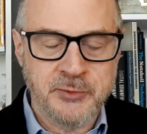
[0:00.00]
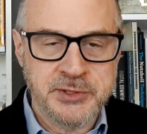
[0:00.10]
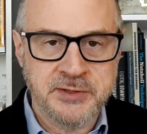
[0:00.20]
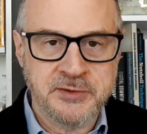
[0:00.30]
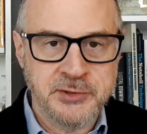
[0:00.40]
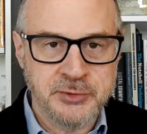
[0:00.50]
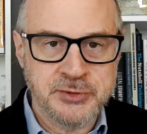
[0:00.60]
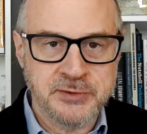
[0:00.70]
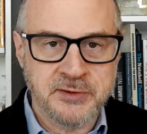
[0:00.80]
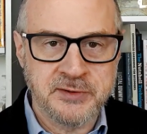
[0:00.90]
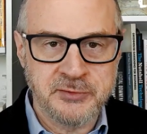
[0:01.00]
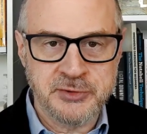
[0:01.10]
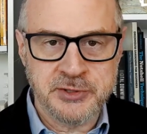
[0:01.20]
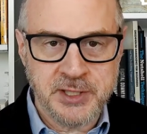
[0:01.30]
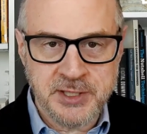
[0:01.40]
which is unusual, because
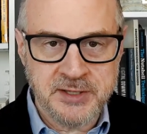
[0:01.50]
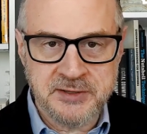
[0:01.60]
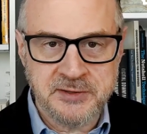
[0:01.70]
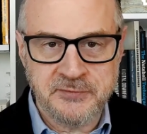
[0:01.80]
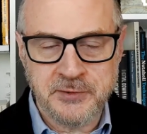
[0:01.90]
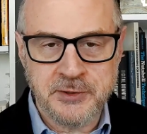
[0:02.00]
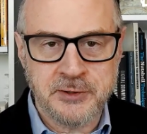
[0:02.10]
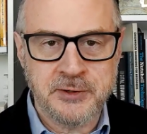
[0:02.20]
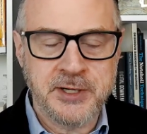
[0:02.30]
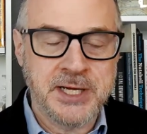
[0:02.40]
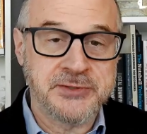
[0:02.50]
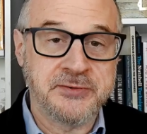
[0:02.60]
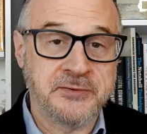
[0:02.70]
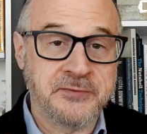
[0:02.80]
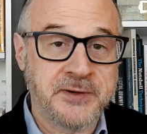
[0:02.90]
usually, I guess, if a car catches
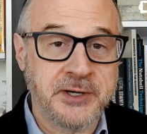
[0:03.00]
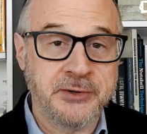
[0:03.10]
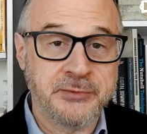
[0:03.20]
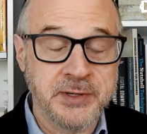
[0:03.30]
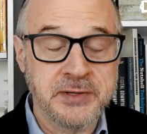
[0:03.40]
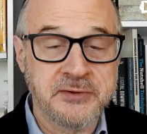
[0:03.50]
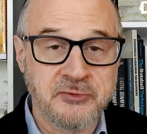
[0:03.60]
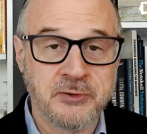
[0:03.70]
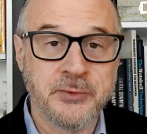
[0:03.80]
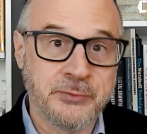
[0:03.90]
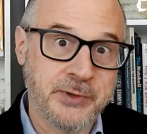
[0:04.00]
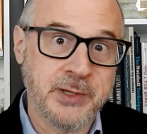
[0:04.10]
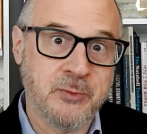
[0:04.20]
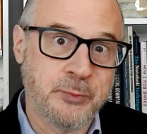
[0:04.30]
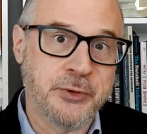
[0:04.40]
on fire in a rainstorm, the
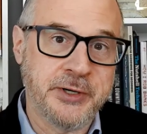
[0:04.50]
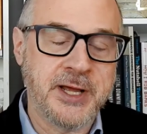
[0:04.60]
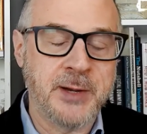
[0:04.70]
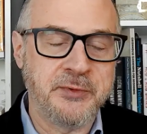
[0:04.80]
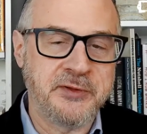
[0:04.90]
rain will put it out.